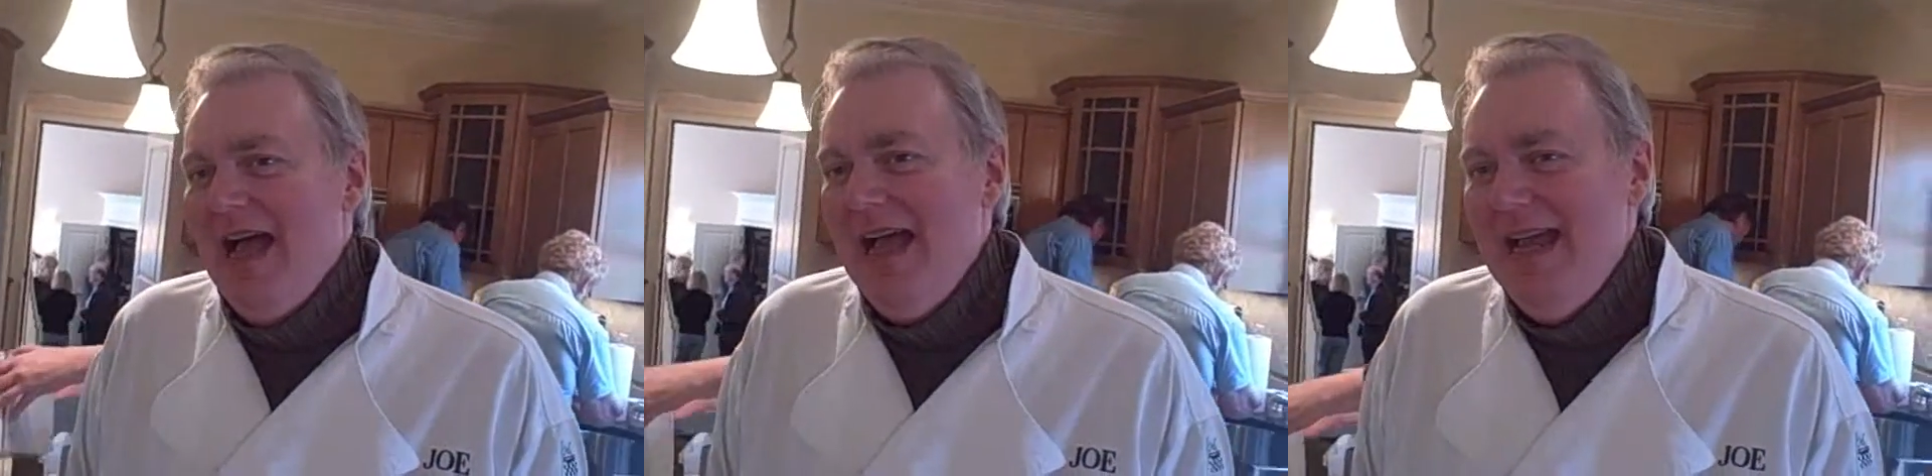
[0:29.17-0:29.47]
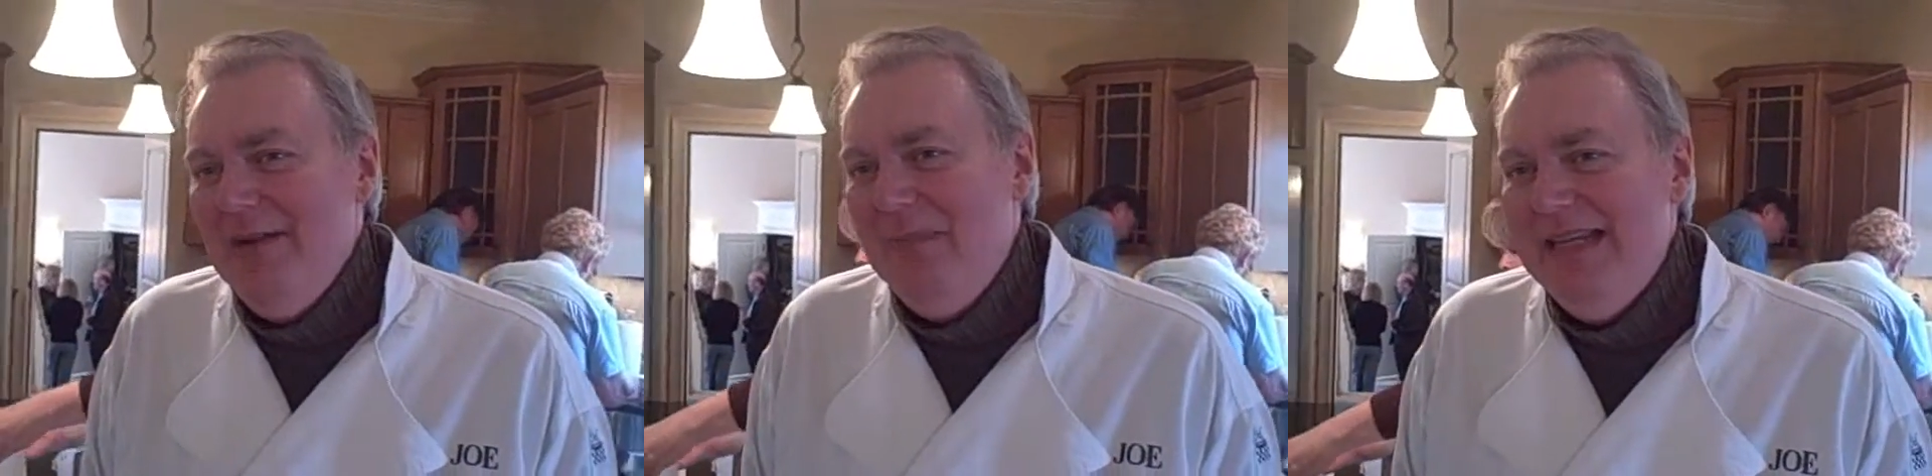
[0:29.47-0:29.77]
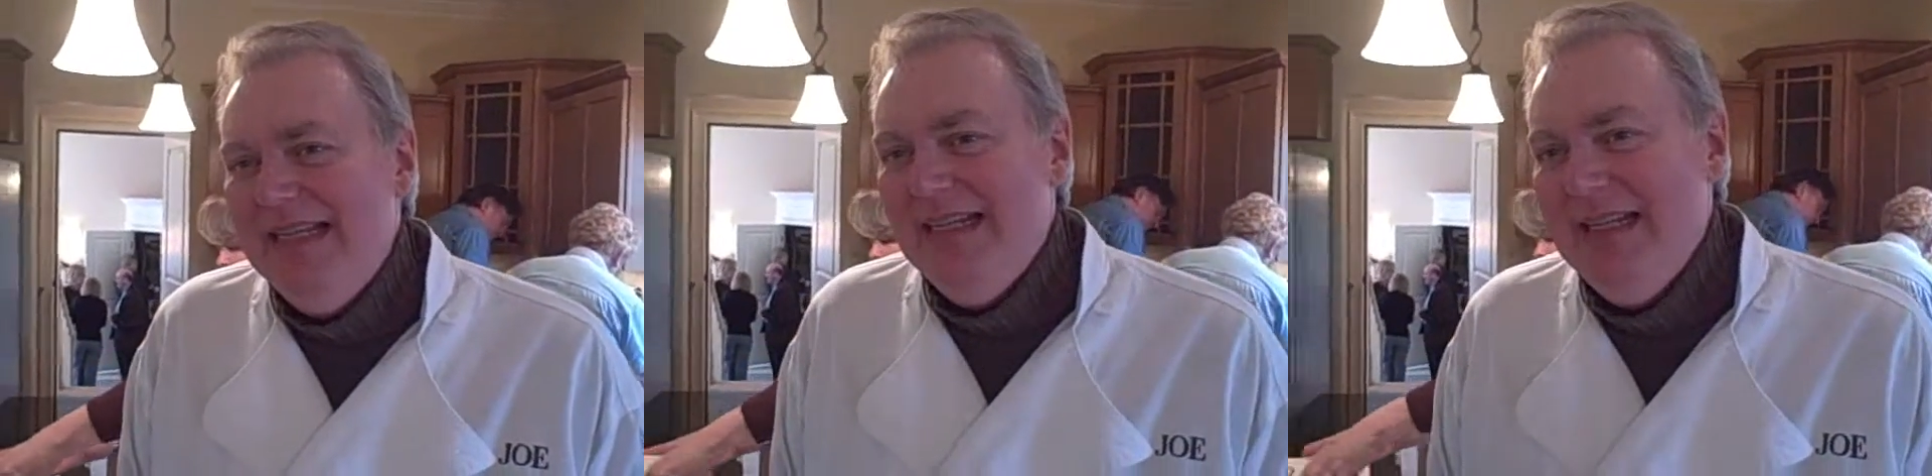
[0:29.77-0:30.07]
I
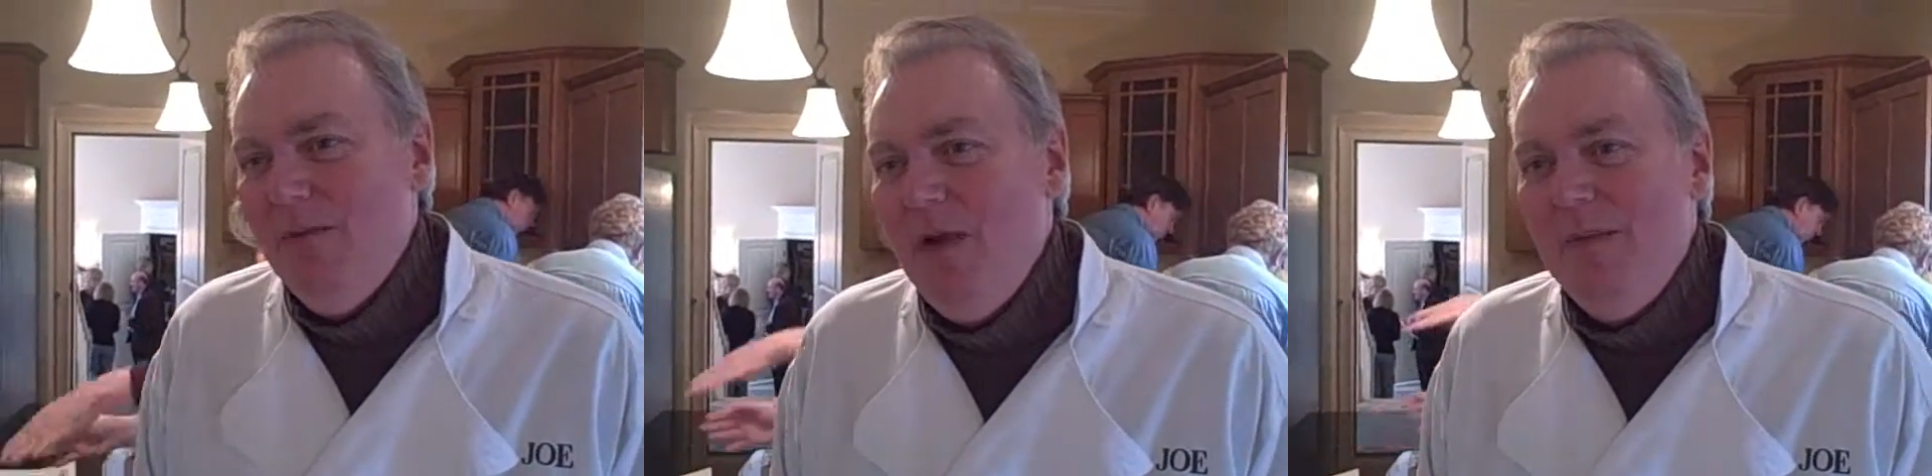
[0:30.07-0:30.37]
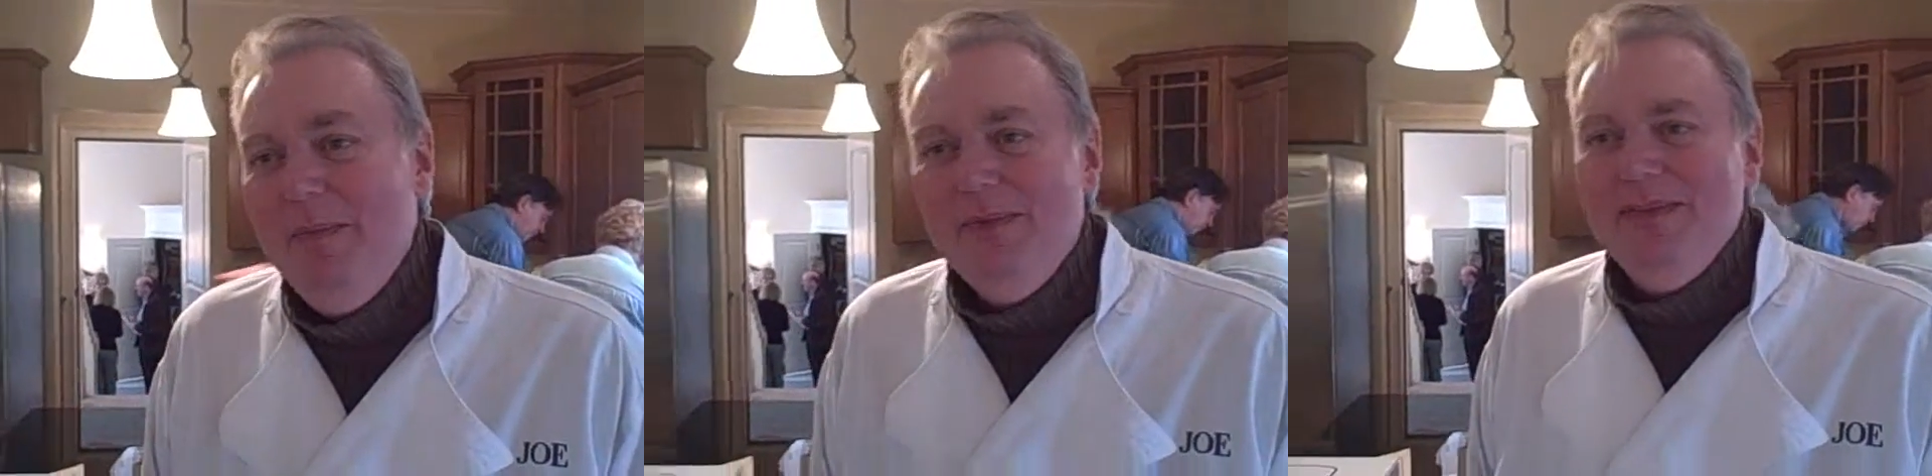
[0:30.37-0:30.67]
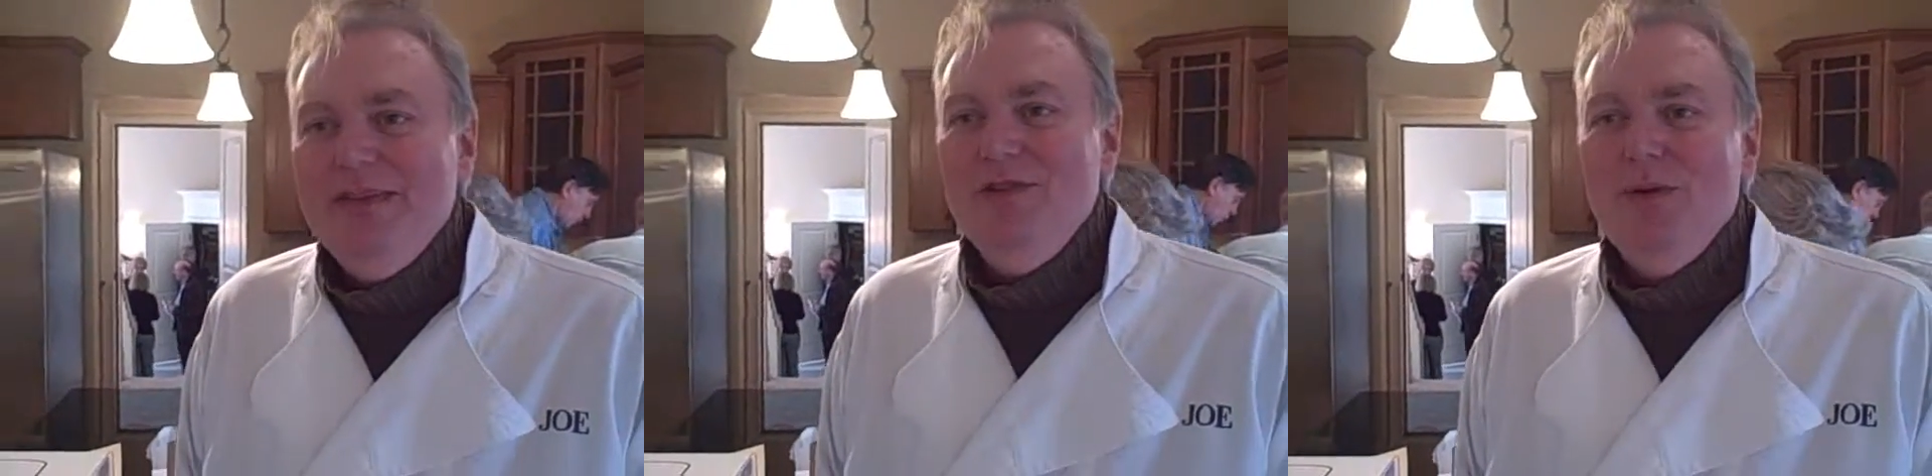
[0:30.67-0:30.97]
basically want people
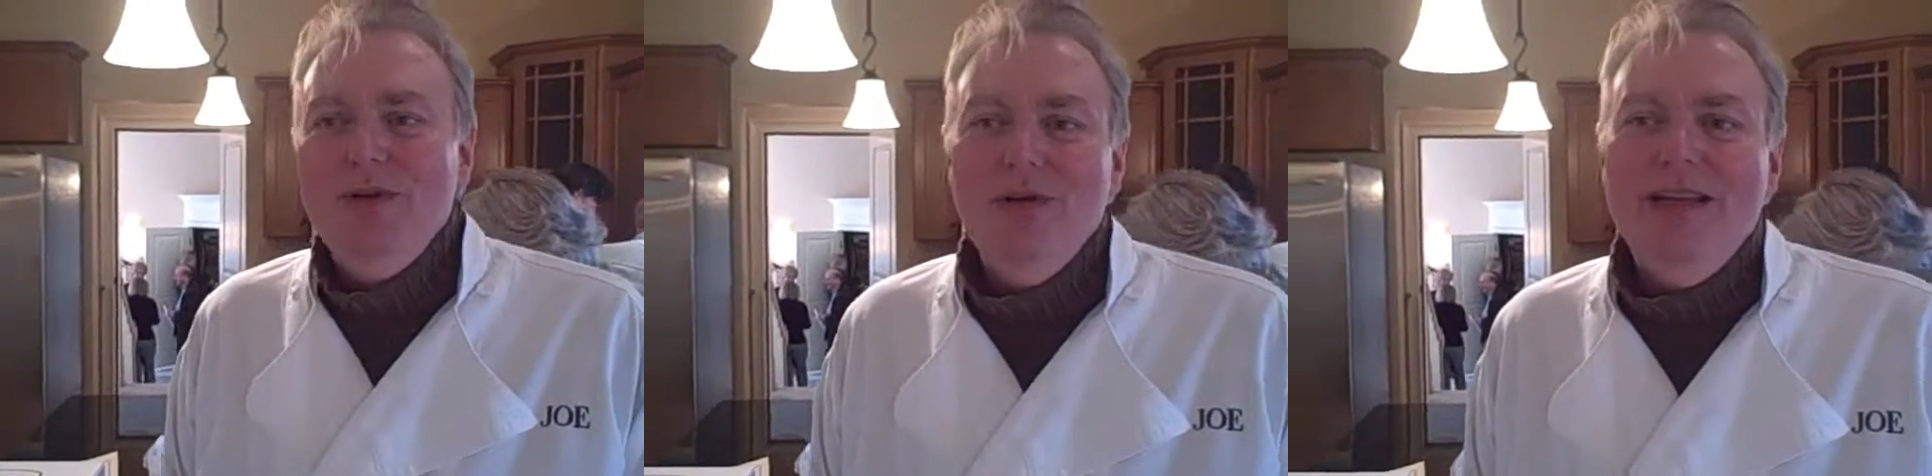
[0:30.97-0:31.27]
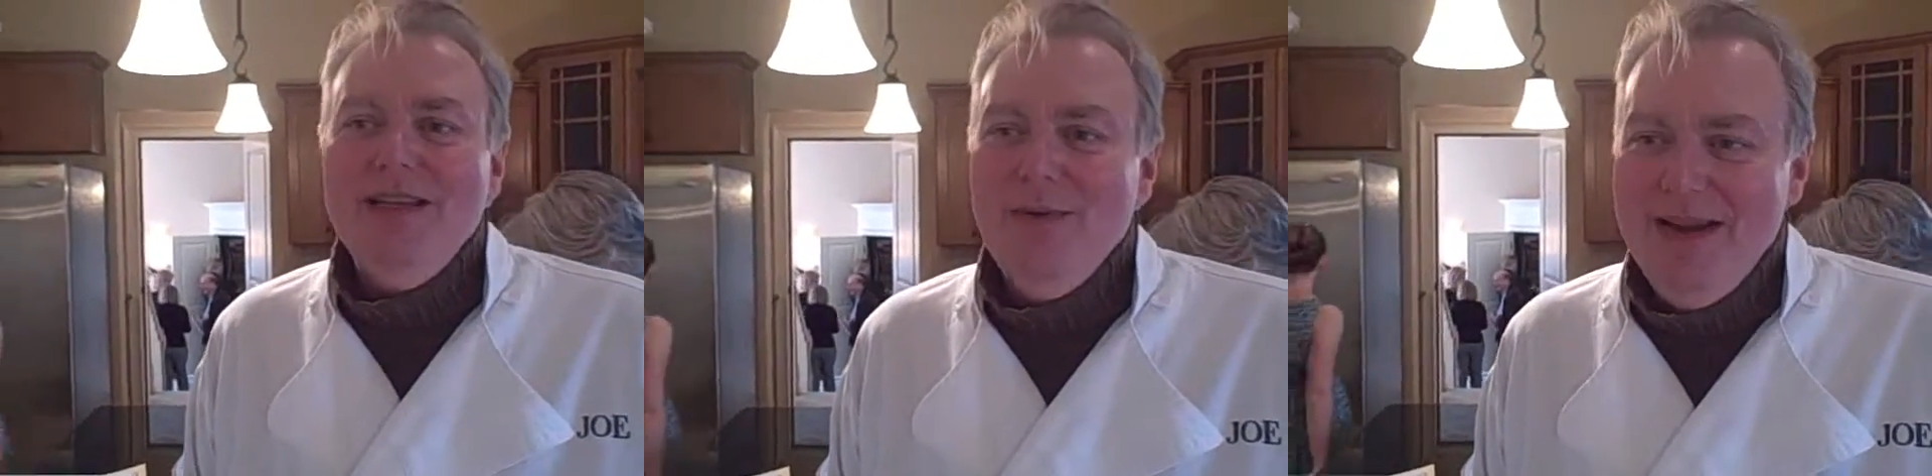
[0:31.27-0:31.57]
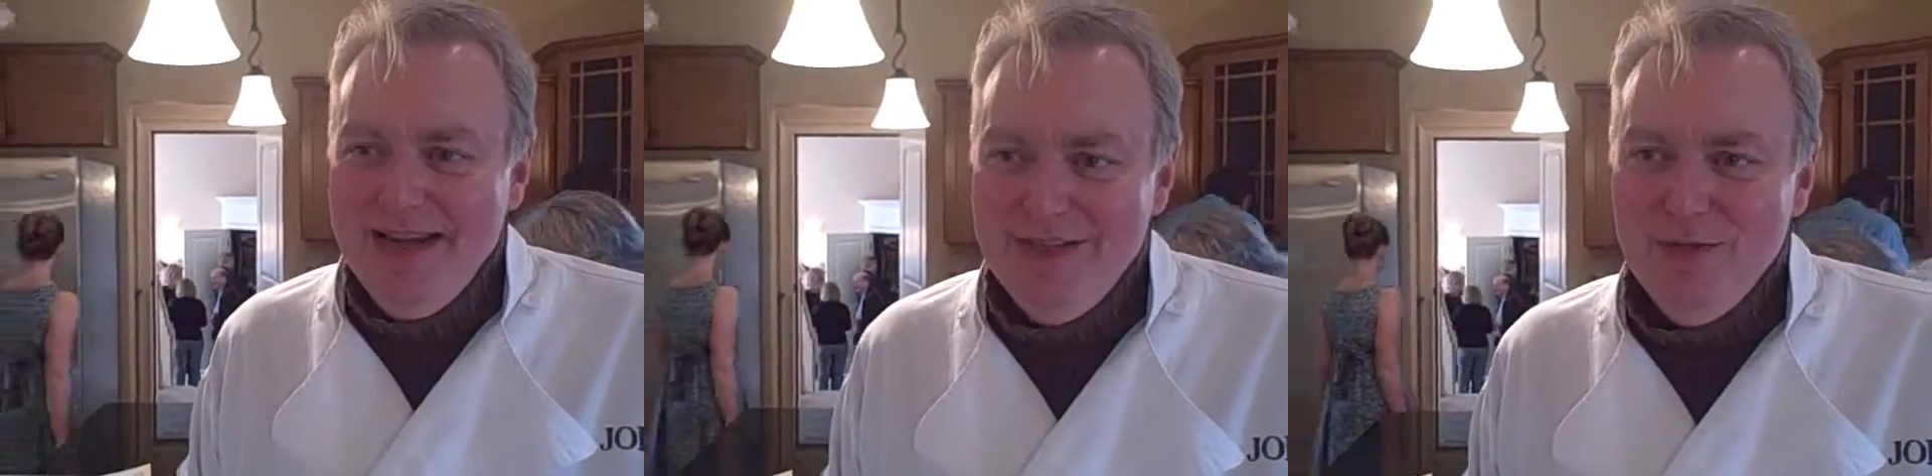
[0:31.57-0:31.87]
to enjoy cooking the
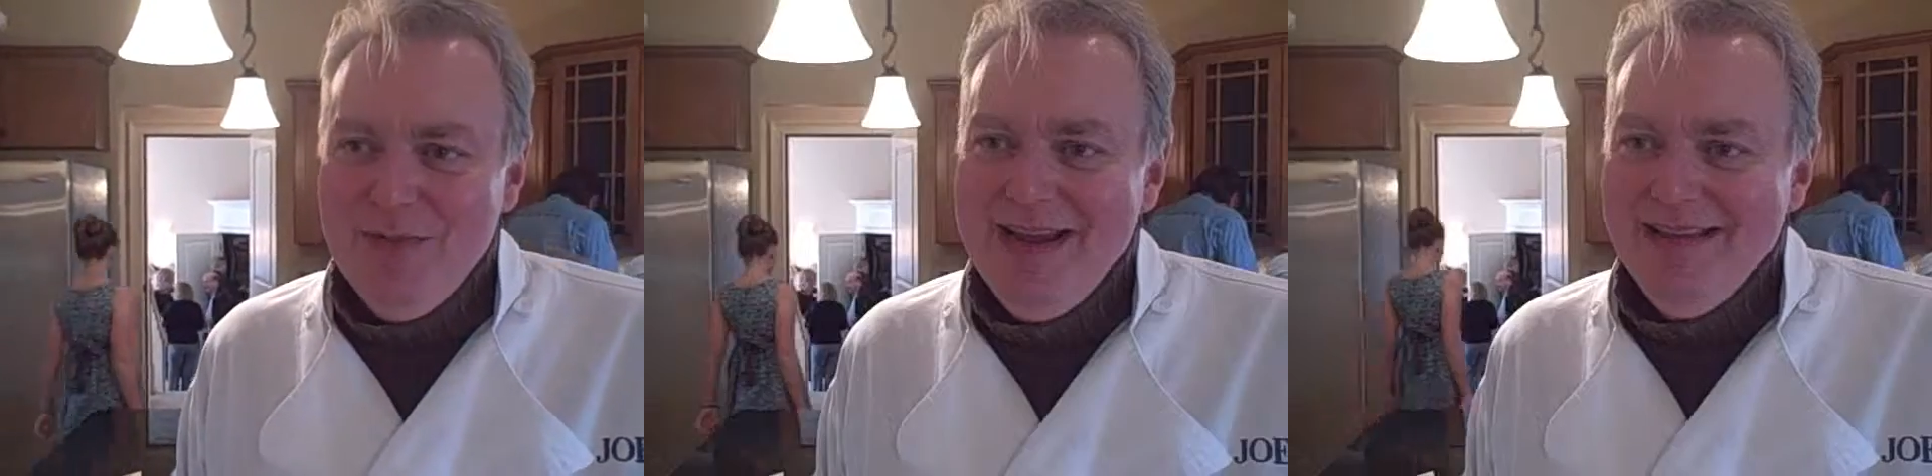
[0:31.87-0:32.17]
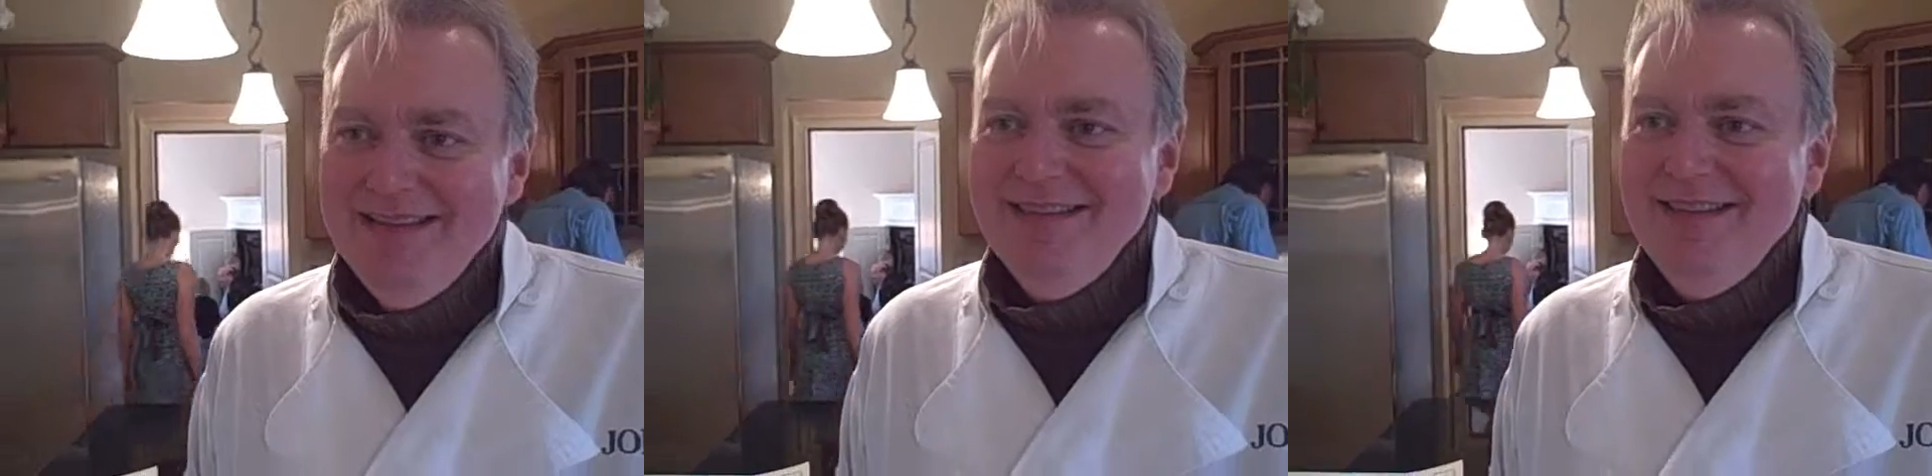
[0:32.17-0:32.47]
way I do, Matt.